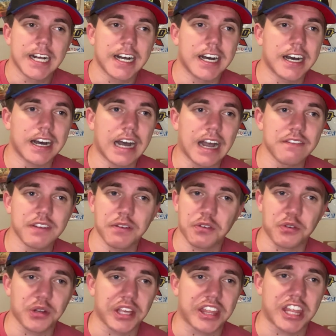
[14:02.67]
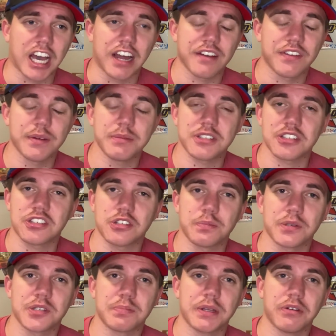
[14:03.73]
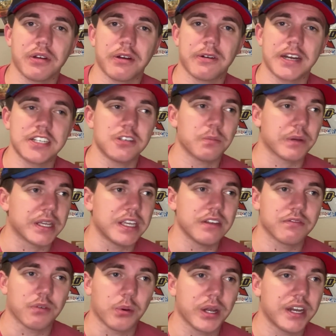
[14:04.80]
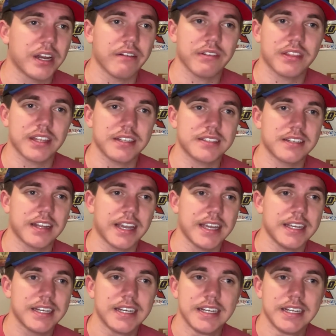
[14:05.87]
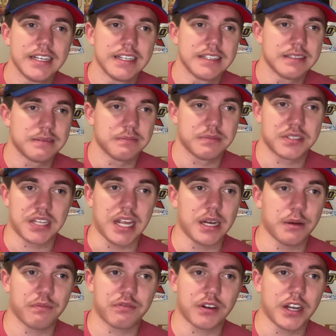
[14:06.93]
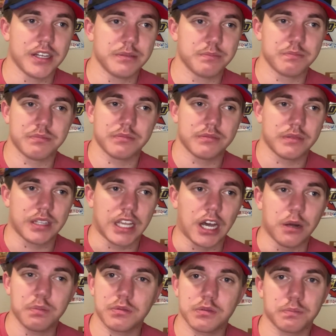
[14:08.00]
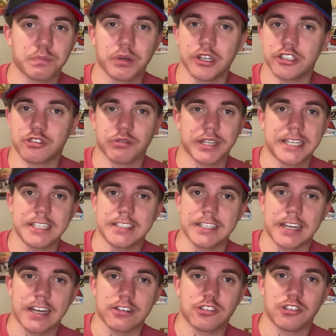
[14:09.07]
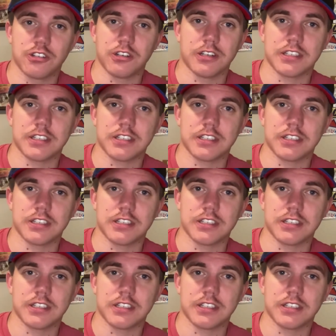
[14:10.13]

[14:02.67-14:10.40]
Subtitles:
I've never really thought of him as a super speedway racer, but he avoided everything today. Stayed up front. Helped push Ricky Stenhouse Jr.